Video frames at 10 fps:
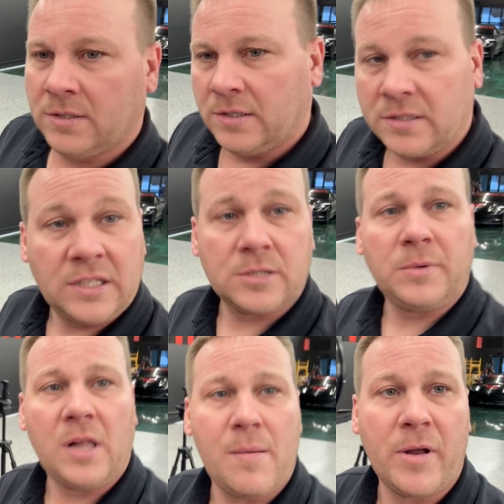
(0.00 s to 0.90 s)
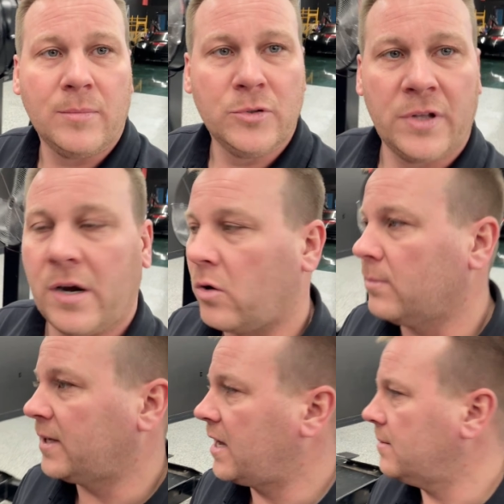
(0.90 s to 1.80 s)
Guess I'm in a lot better mood than I
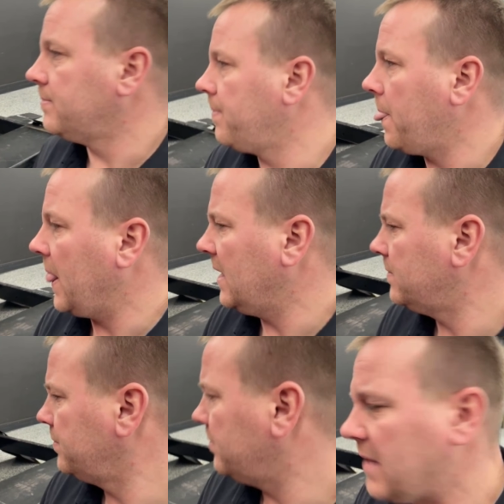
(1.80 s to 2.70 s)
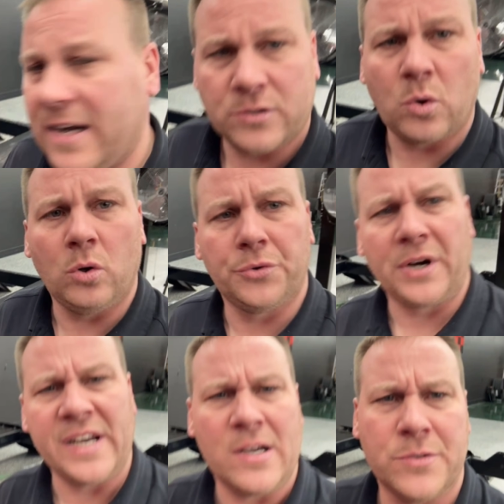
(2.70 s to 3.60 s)
normally am. Not as cold
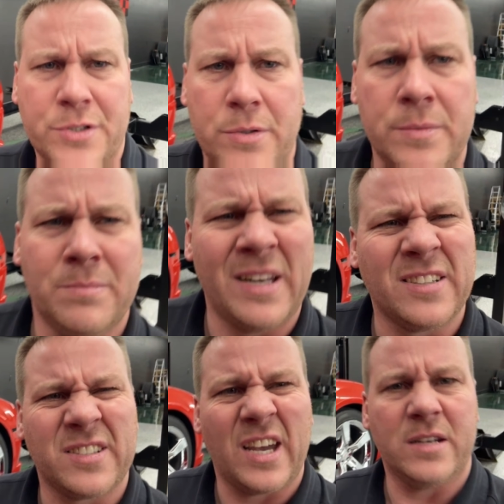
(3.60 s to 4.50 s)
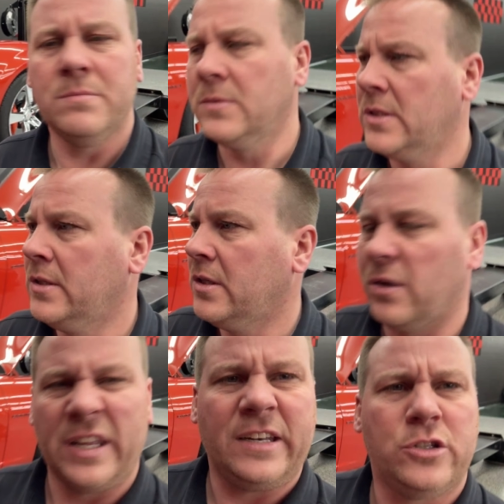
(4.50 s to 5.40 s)
right now, so been inside.
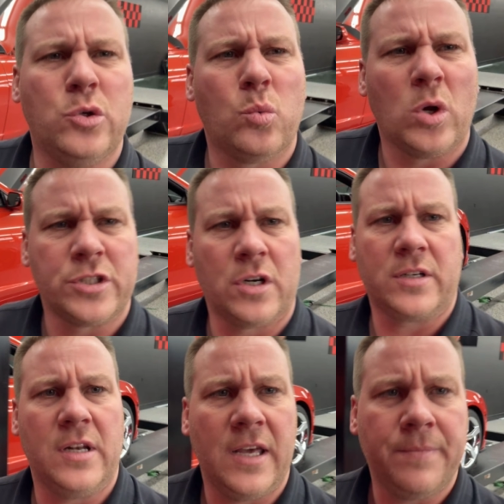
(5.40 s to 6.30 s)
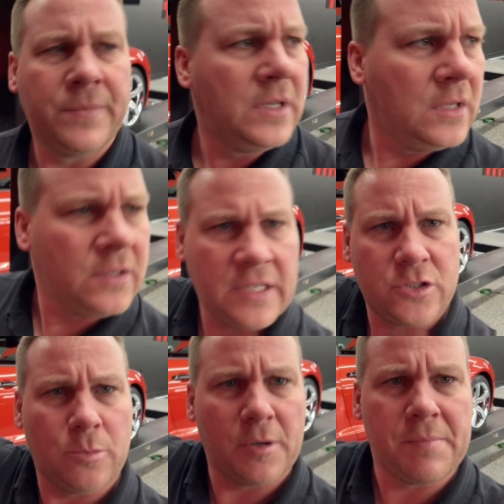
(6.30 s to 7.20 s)
Only had to tune one truck today. That
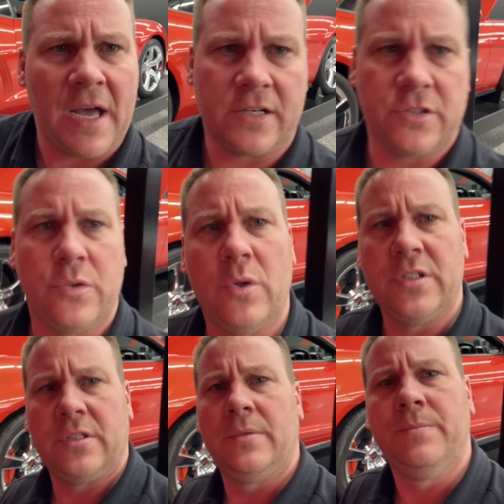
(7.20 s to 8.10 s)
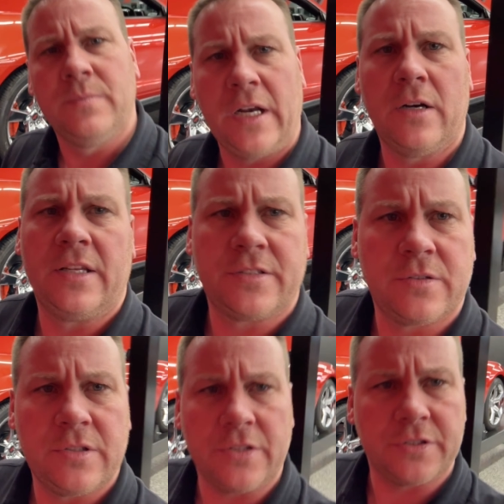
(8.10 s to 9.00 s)
super obnoxious noise you hear, that's
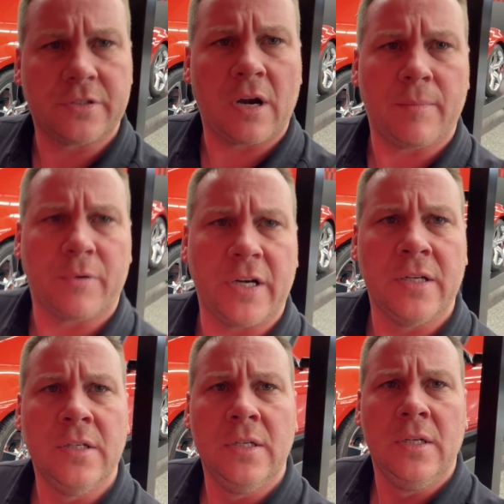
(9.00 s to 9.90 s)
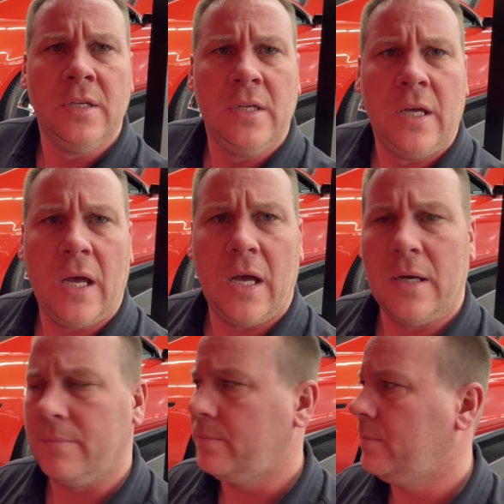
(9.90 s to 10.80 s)
Chelsea's Grand Prix.
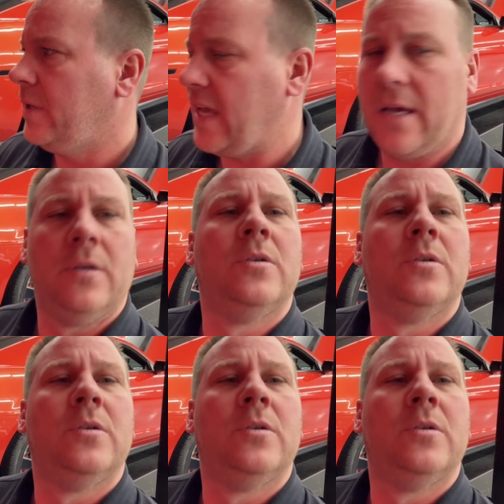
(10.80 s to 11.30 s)
But yeah.